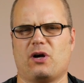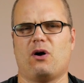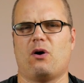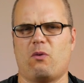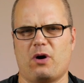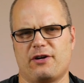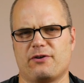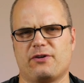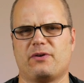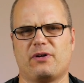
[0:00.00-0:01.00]
all while you're
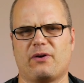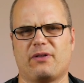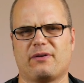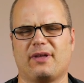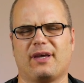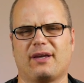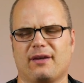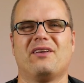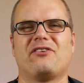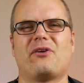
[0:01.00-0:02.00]
doing your other thing.
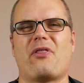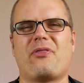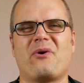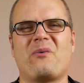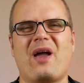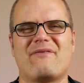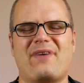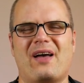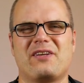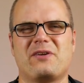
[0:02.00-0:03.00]
So the third way I've
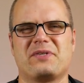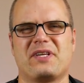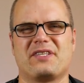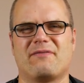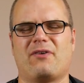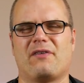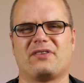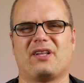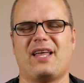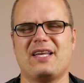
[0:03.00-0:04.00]
found to use this involves
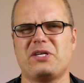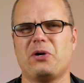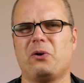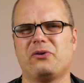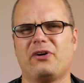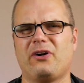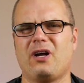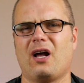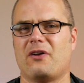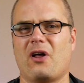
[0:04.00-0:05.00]
the Lazy Holder,
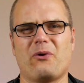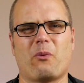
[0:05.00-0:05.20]
another